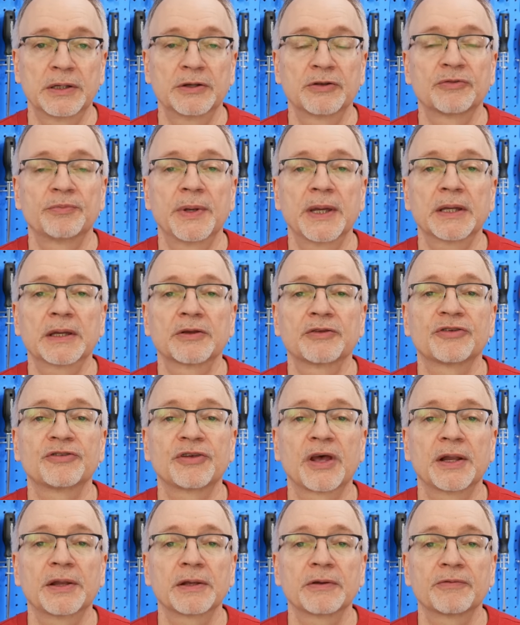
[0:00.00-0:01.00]
is make a
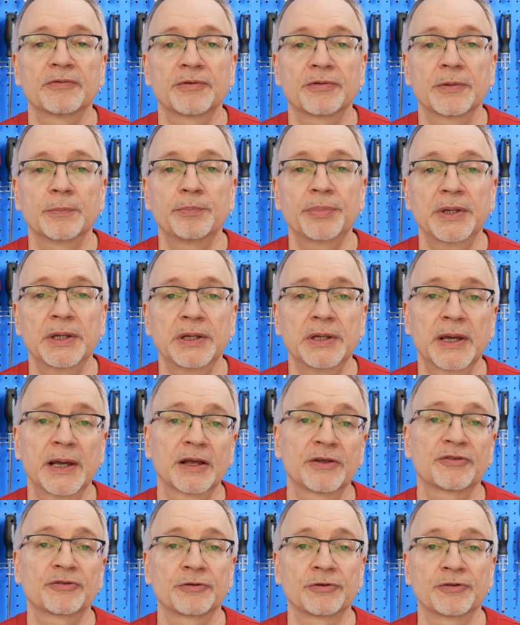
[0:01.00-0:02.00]
setting for the
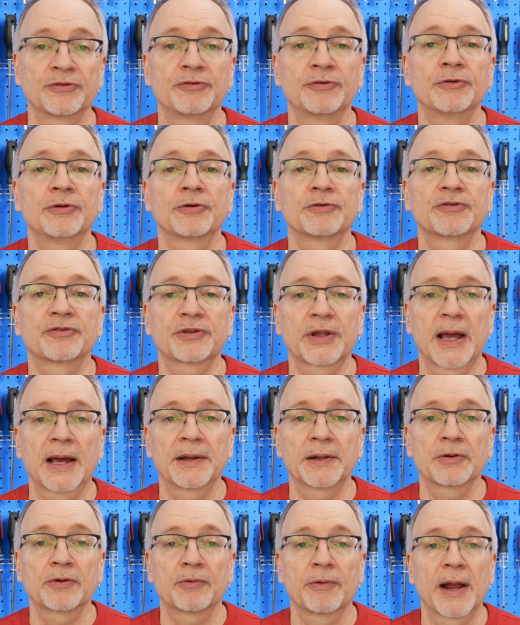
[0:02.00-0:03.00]
PS or
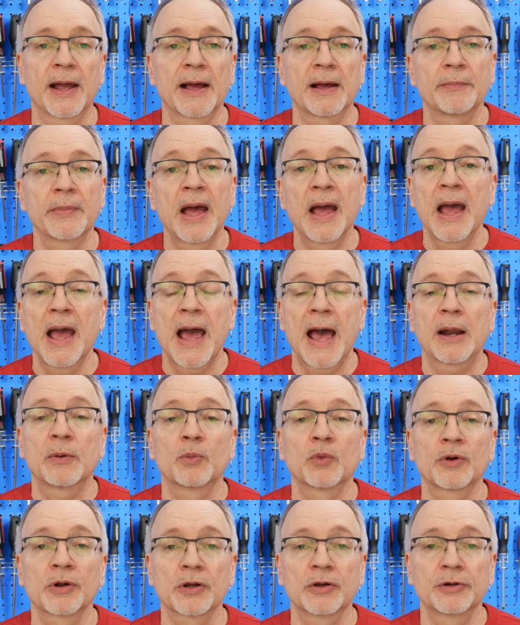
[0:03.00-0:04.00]
pseudostatic RAM,
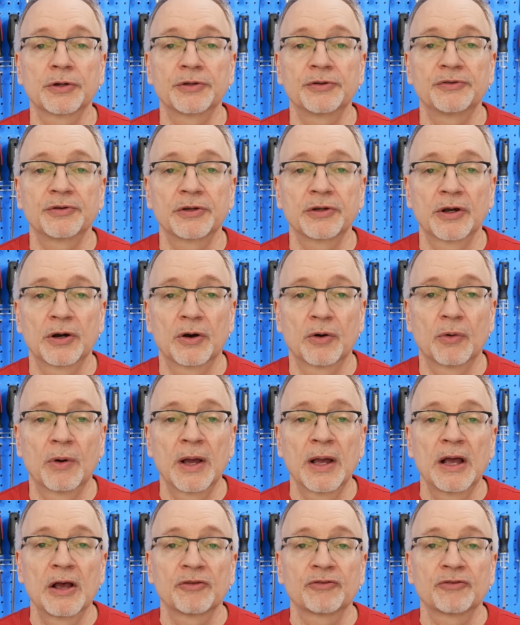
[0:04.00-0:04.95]
and we're good good to go.